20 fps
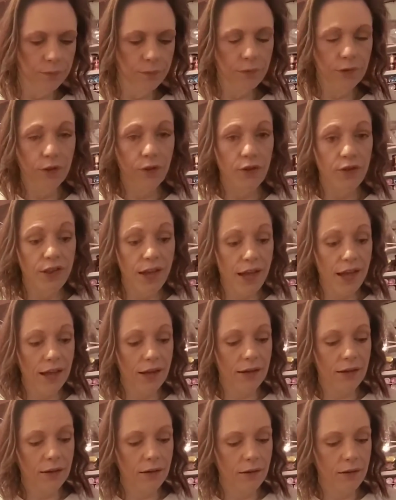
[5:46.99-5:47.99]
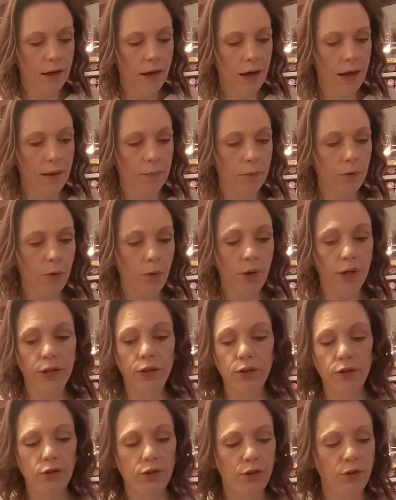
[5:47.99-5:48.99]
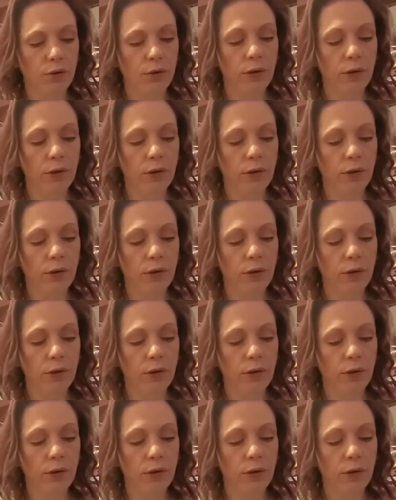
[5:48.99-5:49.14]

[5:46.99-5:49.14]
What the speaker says: So then I'm going to